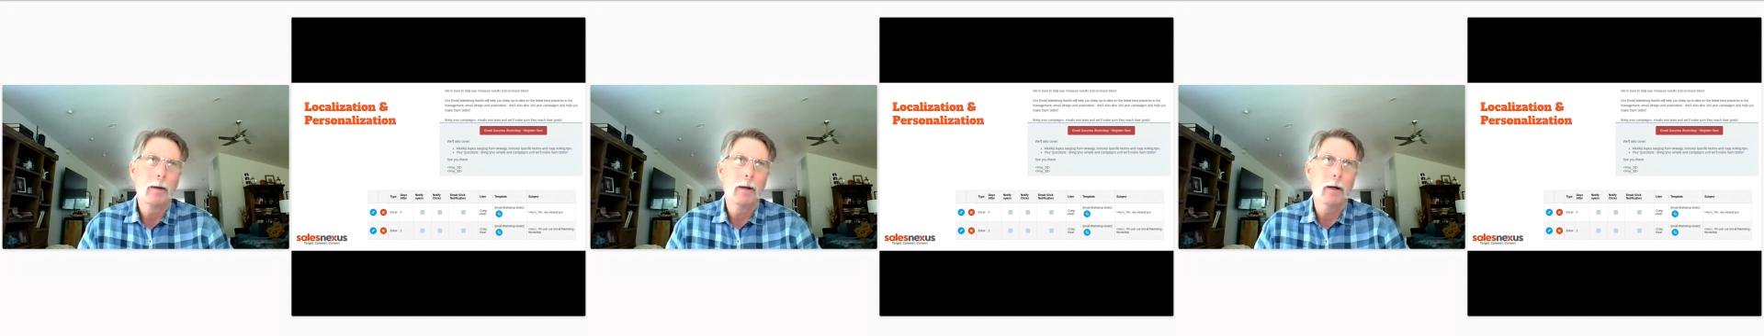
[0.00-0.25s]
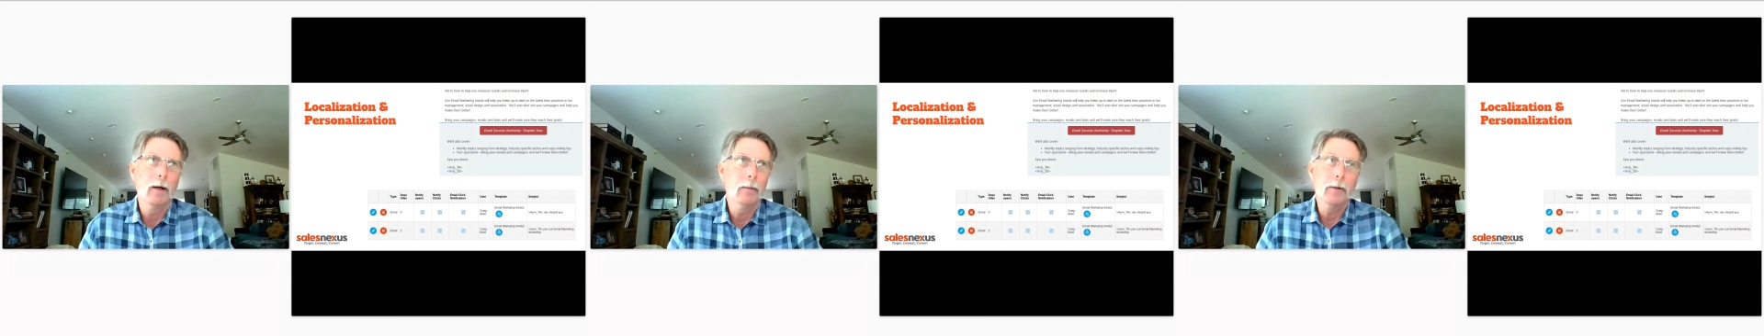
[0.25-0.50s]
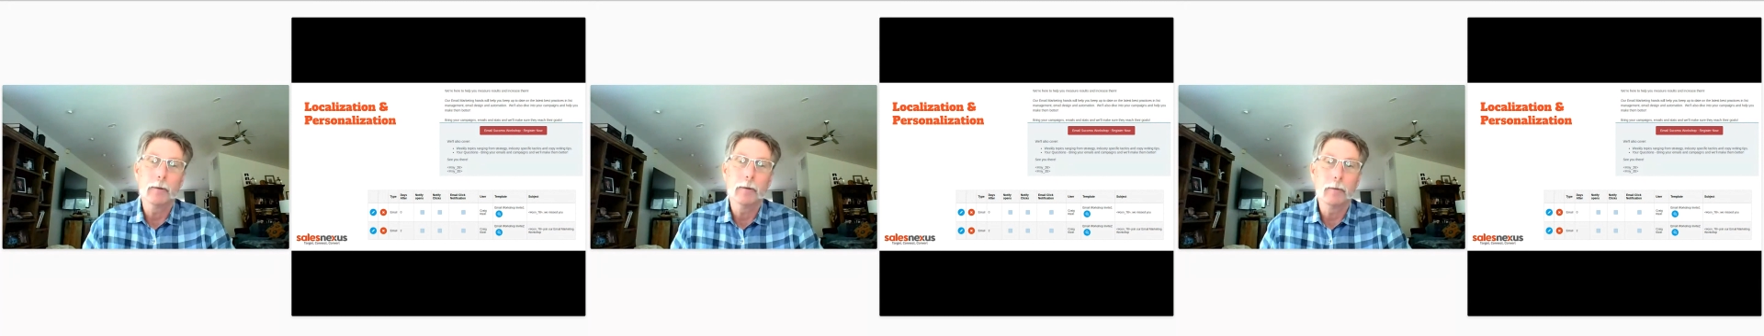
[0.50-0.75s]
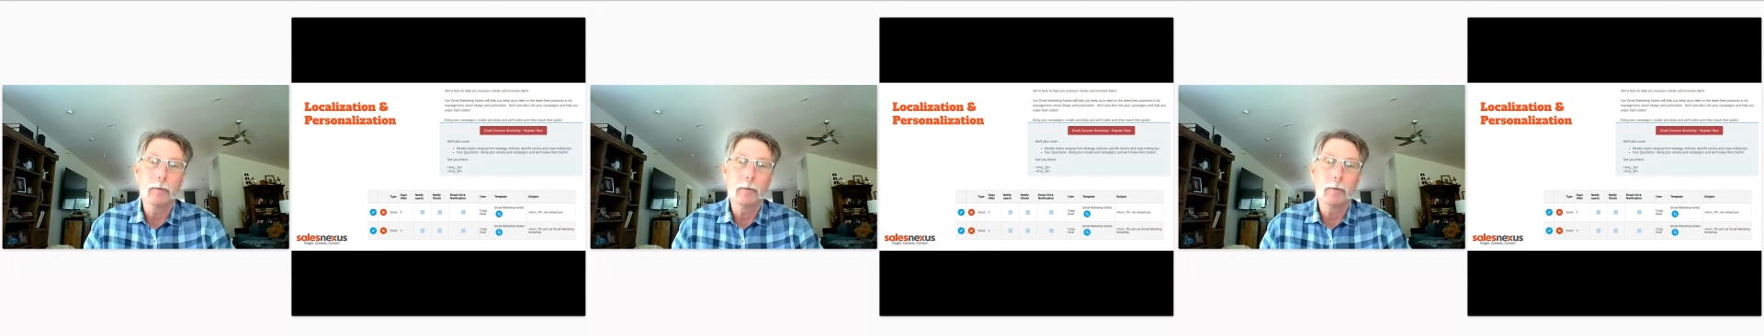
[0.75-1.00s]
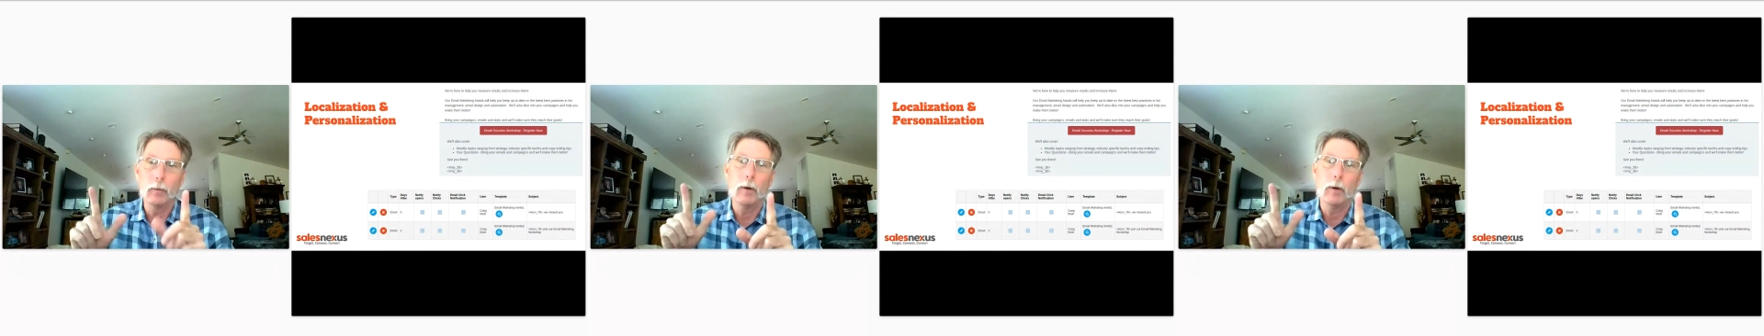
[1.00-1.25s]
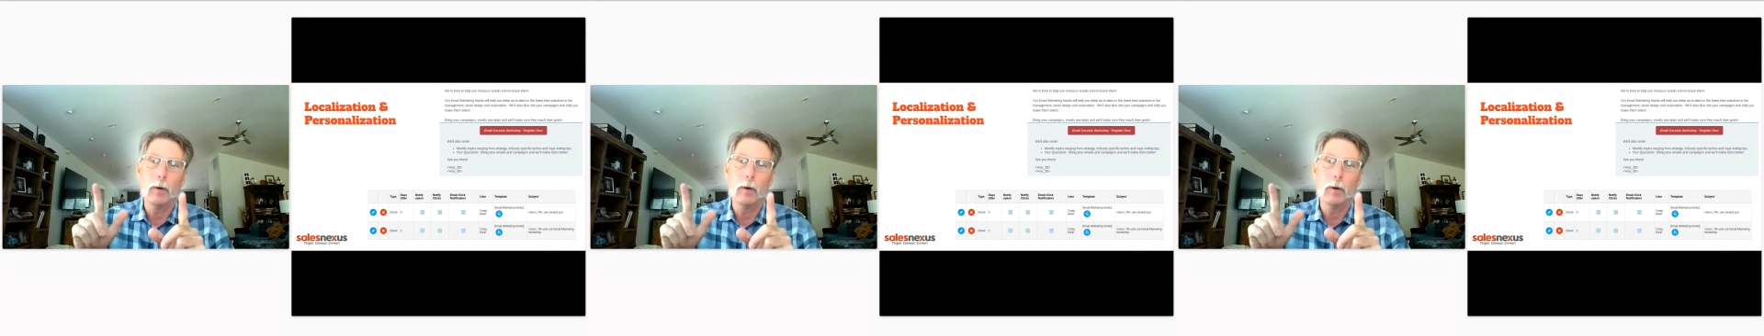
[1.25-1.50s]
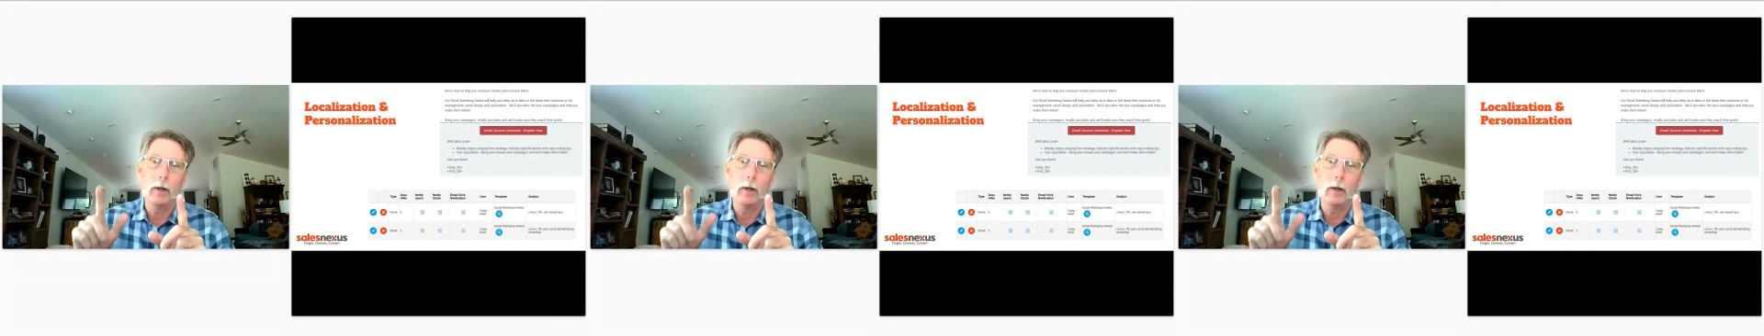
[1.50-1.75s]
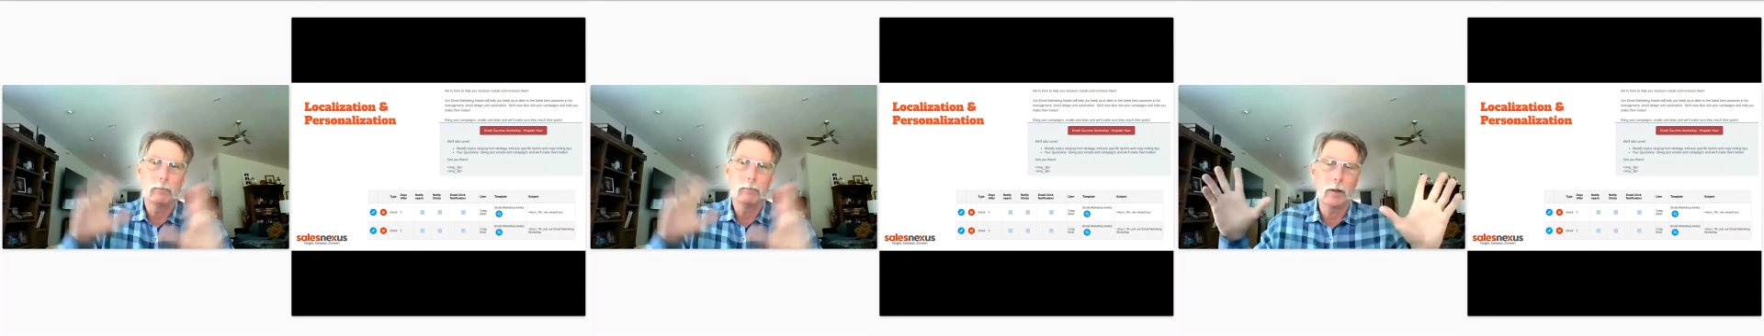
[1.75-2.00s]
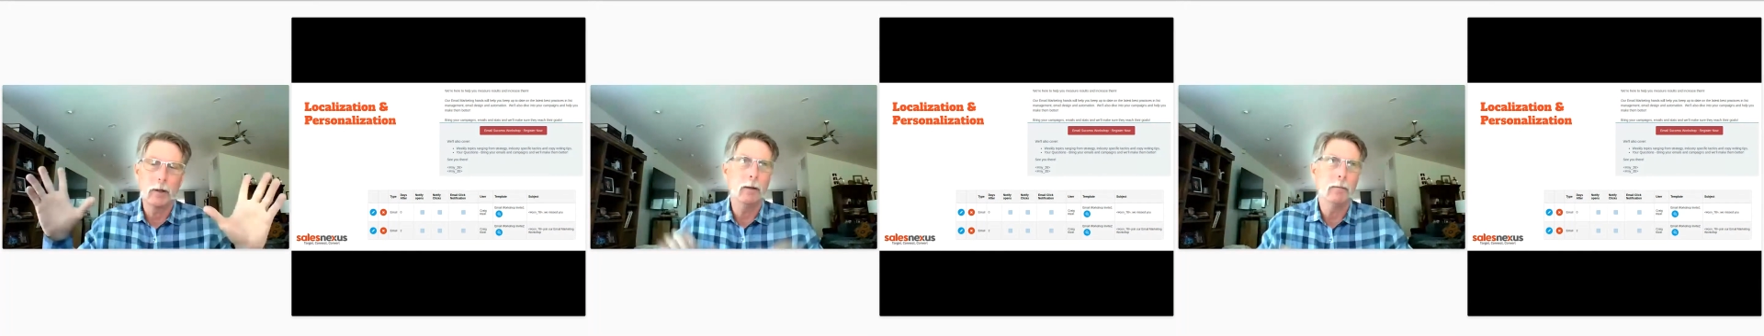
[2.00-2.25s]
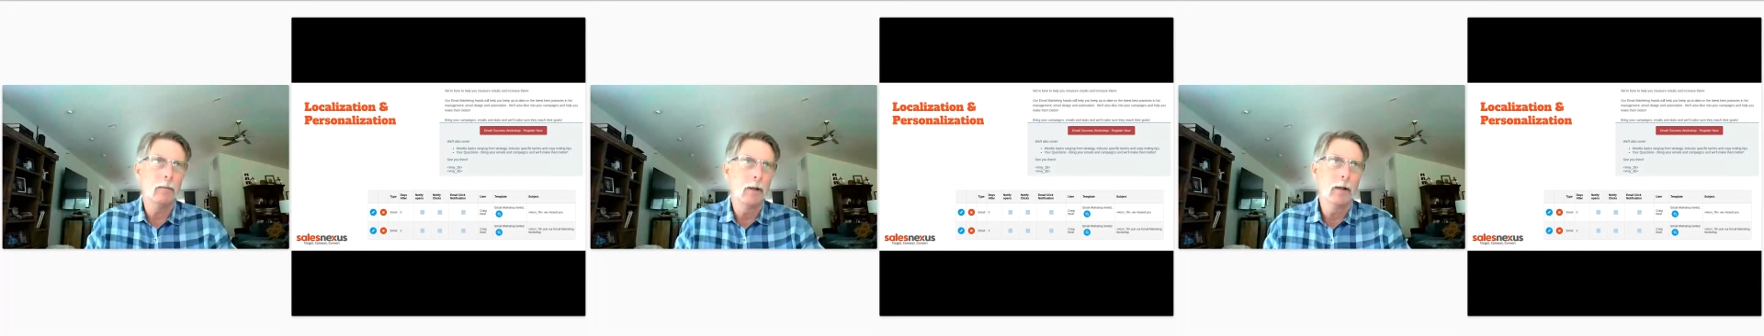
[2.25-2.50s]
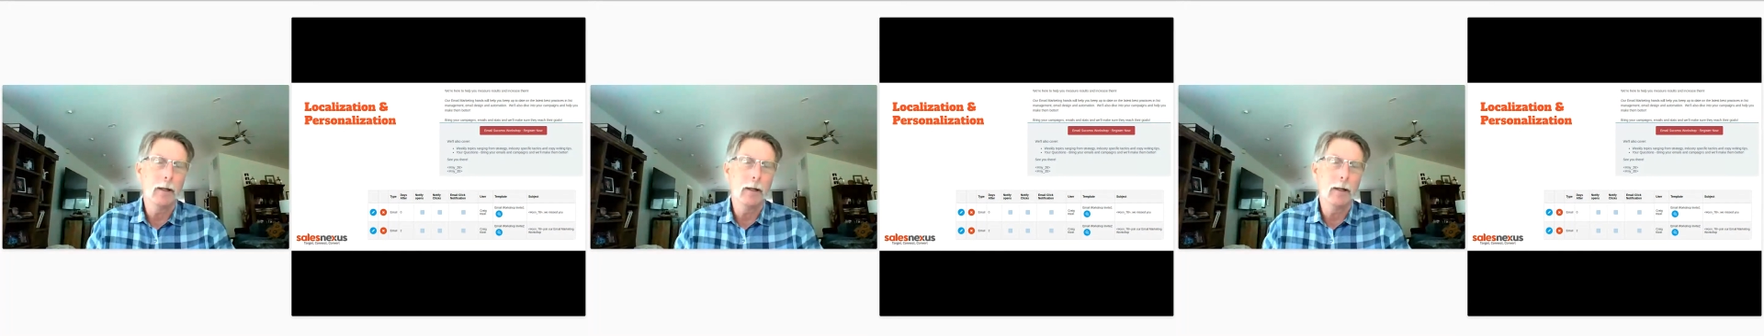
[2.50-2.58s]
um, you just do one one time